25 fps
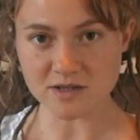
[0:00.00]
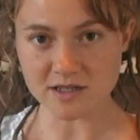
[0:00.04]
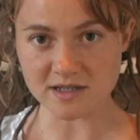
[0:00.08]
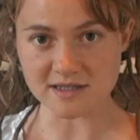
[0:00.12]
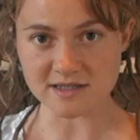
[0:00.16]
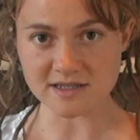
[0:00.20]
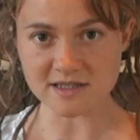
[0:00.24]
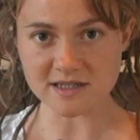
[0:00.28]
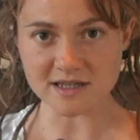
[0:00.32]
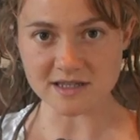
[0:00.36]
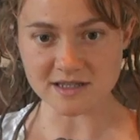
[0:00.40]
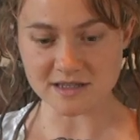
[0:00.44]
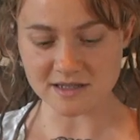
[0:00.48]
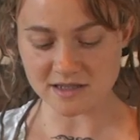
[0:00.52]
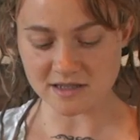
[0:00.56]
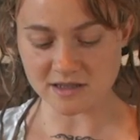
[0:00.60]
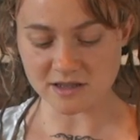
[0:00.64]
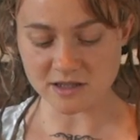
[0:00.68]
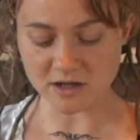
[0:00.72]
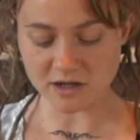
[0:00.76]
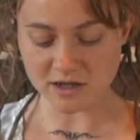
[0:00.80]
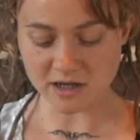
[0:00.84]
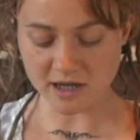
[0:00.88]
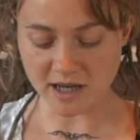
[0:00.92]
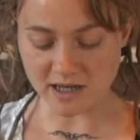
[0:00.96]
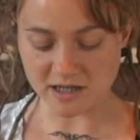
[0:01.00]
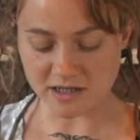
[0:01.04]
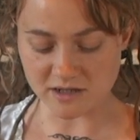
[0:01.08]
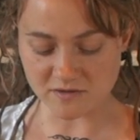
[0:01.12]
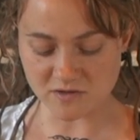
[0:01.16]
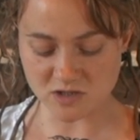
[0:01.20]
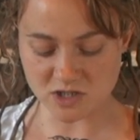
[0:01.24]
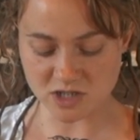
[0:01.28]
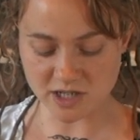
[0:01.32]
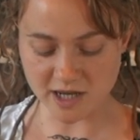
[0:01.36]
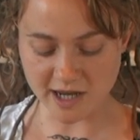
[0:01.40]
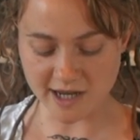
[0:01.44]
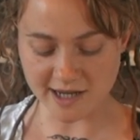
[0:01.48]
you can see that they're kind
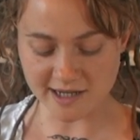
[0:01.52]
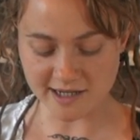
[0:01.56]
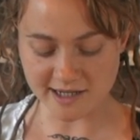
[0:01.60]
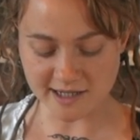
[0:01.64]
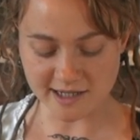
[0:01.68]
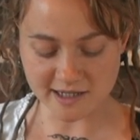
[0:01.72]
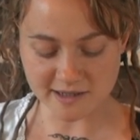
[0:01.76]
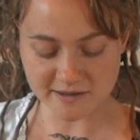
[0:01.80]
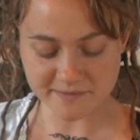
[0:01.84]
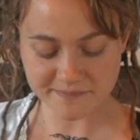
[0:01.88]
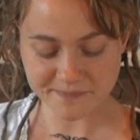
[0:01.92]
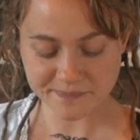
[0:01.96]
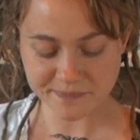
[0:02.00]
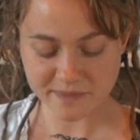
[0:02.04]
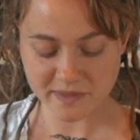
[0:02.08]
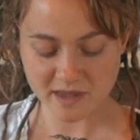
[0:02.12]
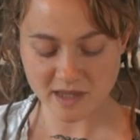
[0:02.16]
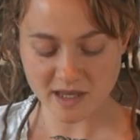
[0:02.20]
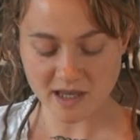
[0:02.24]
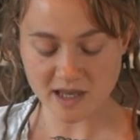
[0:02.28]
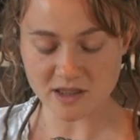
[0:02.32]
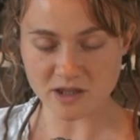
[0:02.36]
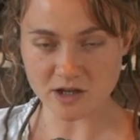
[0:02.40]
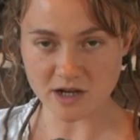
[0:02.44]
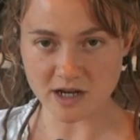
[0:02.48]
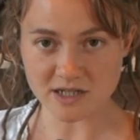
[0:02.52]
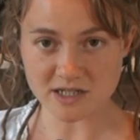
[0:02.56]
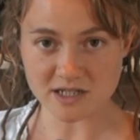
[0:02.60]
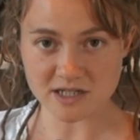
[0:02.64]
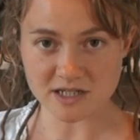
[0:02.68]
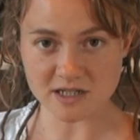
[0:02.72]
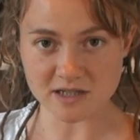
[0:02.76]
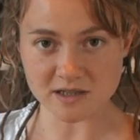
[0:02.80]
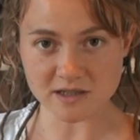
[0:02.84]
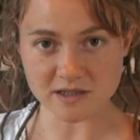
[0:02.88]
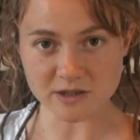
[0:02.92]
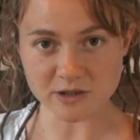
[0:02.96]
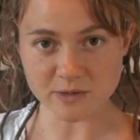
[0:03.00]
of shiny, and they're
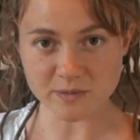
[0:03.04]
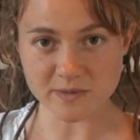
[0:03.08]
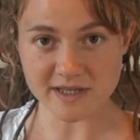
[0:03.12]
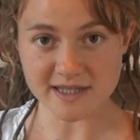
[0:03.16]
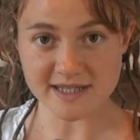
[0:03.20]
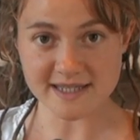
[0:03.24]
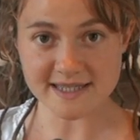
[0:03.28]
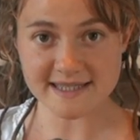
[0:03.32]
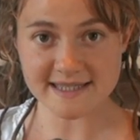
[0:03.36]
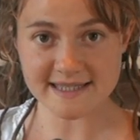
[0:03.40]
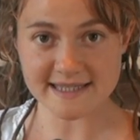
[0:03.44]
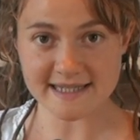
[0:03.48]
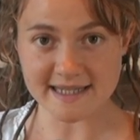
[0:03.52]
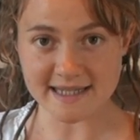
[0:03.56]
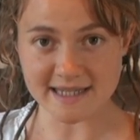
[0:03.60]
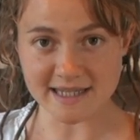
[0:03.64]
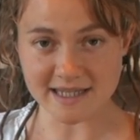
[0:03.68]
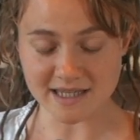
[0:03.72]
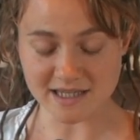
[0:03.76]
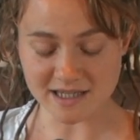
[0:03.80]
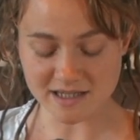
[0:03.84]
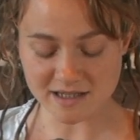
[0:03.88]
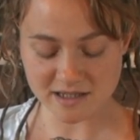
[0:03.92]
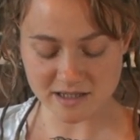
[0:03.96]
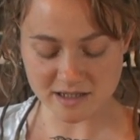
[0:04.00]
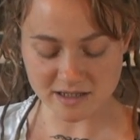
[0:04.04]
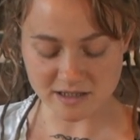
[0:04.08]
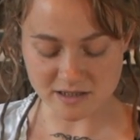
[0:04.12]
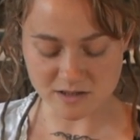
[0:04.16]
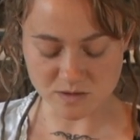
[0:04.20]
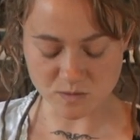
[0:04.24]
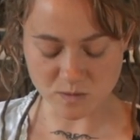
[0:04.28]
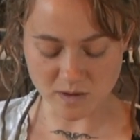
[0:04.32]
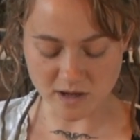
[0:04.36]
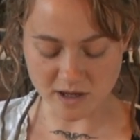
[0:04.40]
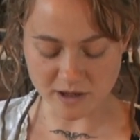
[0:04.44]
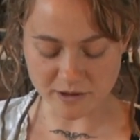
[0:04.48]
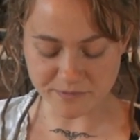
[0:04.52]
actually a little bit sticky
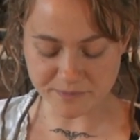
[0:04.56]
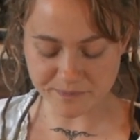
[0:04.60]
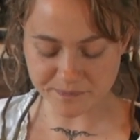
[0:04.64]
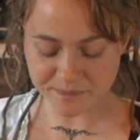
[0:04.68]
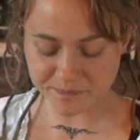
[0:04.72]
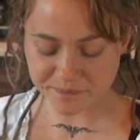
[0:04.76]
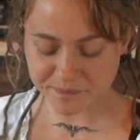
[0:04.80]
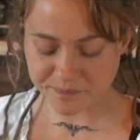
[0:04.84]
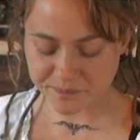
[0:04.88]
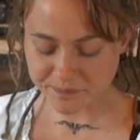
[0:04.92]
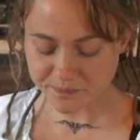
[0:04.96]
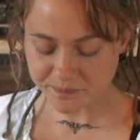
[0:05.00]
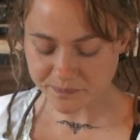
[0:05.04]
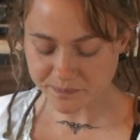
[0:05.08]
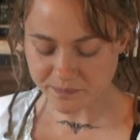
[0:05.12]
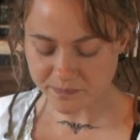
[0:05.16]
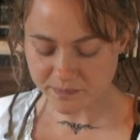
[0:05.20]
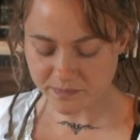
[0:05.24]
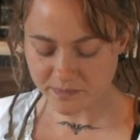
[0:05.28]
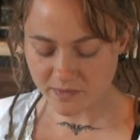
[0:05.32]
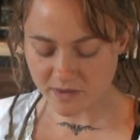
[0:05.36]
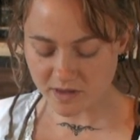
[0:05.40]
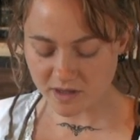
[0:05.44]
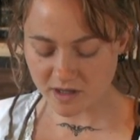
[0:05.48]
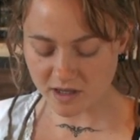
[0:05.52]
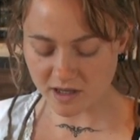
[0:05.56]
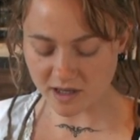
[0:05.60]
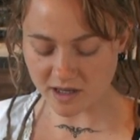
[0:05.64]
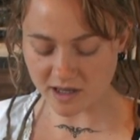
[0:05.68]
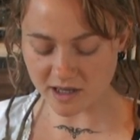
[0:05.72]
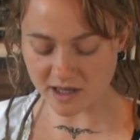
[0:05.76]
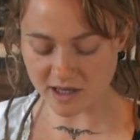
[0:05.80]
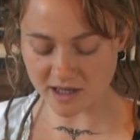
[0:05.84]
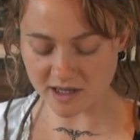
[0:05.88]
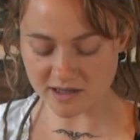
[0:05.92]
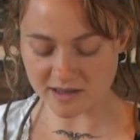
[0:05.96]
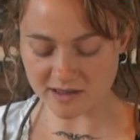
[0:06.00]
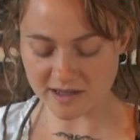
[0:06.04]
as well.
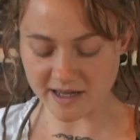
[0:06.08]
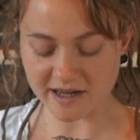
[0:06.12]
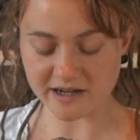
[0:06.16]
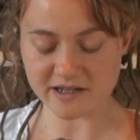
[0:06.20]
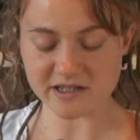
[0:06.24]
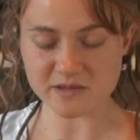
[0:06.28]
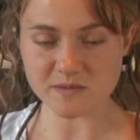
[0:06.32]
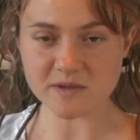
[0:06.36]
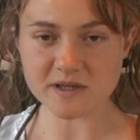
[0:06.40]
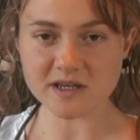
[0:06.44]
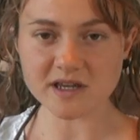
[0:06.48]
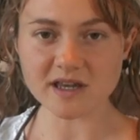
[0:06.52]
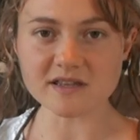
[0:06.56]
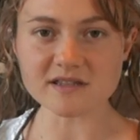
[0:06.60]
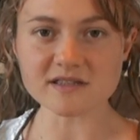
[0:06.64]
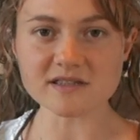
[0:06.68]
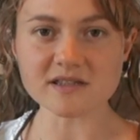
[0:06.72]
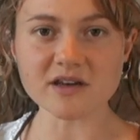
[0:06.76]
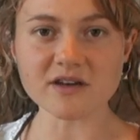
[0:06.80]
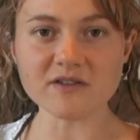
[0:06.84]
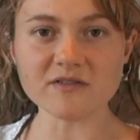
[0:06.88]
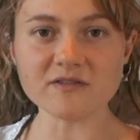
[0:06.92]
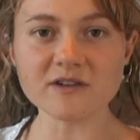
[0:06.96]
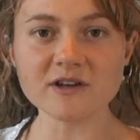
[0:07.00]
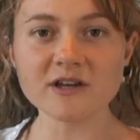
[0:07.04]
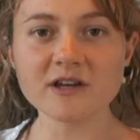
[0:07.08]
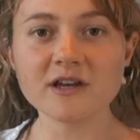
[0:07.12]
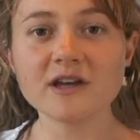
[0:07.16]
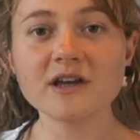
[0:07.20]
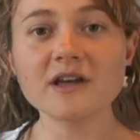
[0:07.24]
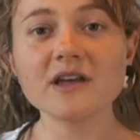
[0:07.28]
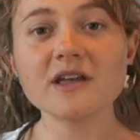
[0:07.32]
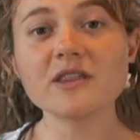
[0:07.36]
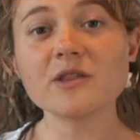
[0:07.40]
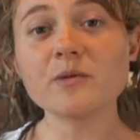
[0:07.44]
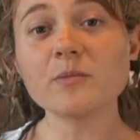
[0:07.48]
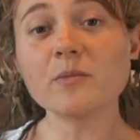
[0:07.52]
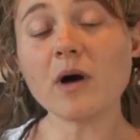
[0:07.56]
And that is because of
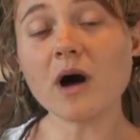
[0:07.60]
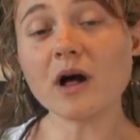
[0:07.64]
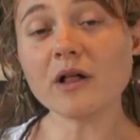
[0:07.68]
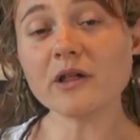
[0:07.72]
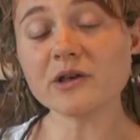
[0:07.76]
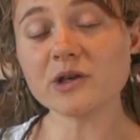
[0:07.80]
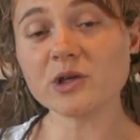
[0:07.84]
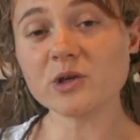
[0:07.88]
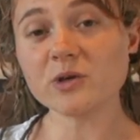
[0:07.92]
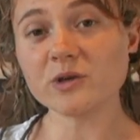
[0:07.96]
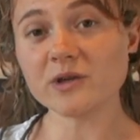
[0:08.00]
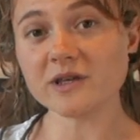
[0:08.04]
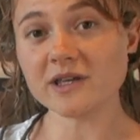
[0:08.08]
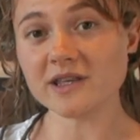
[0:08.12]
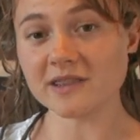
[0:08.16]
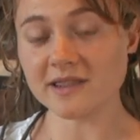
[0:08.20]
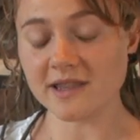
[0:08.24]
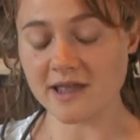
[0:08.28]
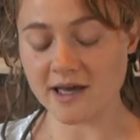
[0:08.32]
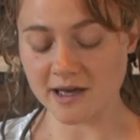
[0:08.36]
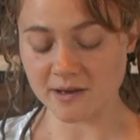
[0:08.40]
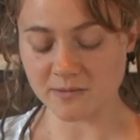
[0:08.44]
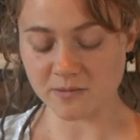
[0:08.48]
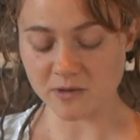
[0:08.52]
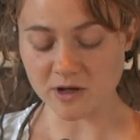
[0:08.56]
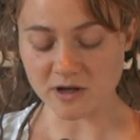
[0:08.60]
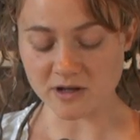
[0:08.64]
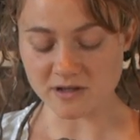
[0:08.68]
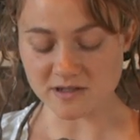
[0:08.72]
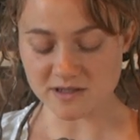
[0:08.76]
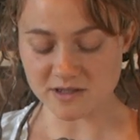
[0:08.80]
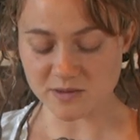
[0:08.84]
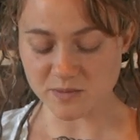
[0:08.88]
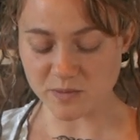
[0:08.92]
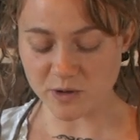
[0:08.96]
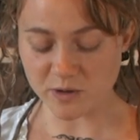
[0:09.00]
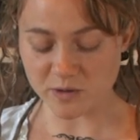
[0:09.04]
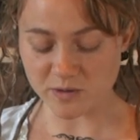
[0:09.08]
the molecule in them
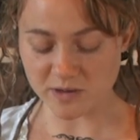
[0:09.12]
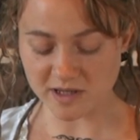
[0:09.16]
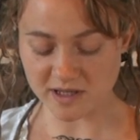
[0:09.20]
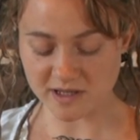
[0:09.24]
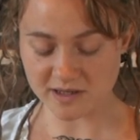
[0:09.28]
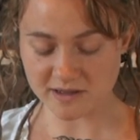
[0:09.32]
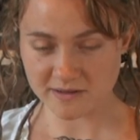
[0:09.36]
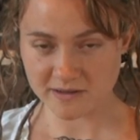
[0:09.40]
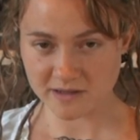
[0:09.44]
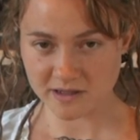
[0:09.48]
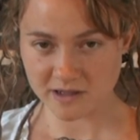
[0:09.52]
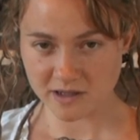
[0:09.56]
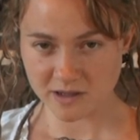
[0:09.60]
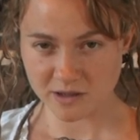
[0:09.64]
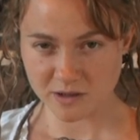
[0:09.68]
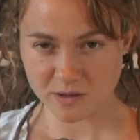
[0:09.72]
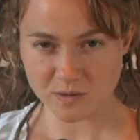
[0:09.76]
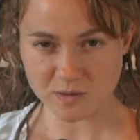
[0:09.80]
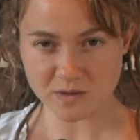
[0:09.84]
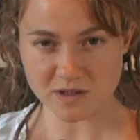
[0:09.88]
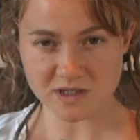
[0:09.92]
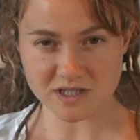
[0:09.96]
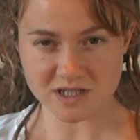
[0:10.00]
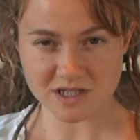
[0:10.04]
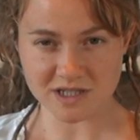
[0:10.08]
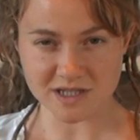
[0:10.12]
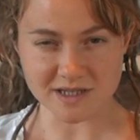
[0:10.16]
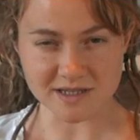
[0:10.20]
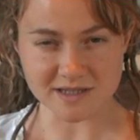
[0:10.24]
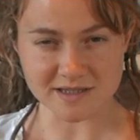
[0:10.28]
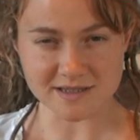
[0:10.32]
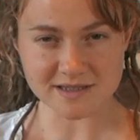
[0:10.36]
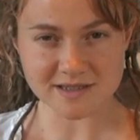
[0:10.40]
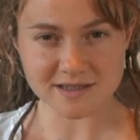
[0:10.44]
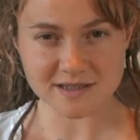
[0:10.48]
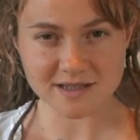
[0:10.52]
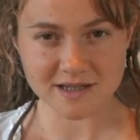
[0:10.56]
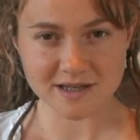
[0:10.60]
called saponin, which
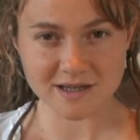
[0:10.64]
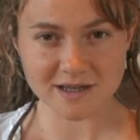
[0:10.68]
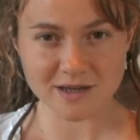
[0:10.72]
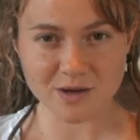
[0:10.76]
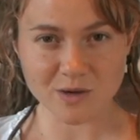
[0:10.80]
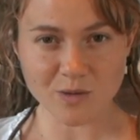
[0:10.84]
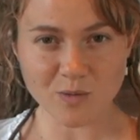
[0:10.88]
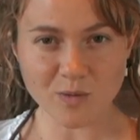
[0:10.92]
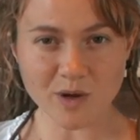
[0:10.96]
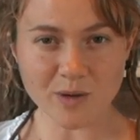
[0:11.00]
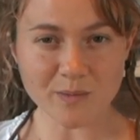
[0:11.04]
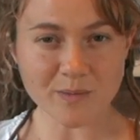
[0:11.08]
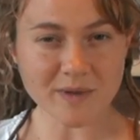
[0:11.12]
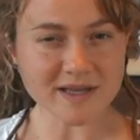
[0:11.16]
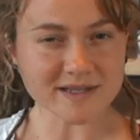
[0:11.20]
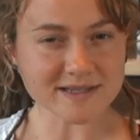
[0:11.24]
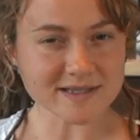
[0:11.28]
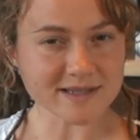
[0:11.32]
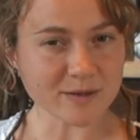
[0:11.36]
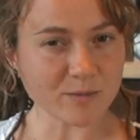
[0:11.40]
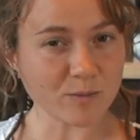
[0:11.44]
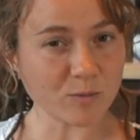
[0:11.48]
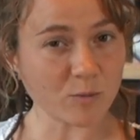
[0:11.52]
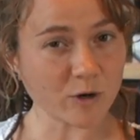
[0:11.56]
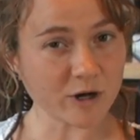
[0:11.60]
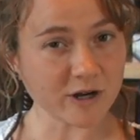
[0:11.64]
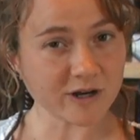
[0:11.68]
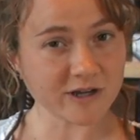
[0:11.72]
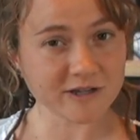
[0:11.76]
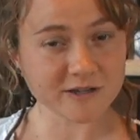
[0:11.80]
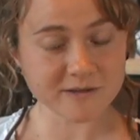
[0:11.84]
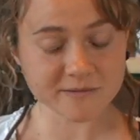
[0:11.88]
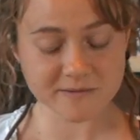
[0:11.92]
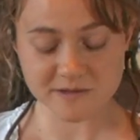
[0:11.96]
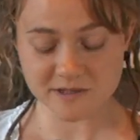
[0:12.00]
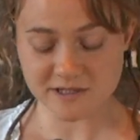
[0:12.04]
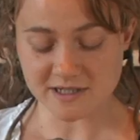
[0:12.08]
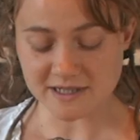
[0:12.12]
is what makes them
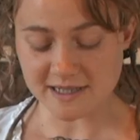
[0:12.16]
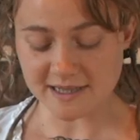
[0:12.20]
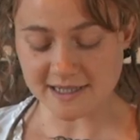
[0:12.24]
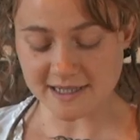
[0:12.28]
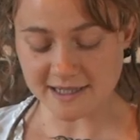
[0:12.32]
work to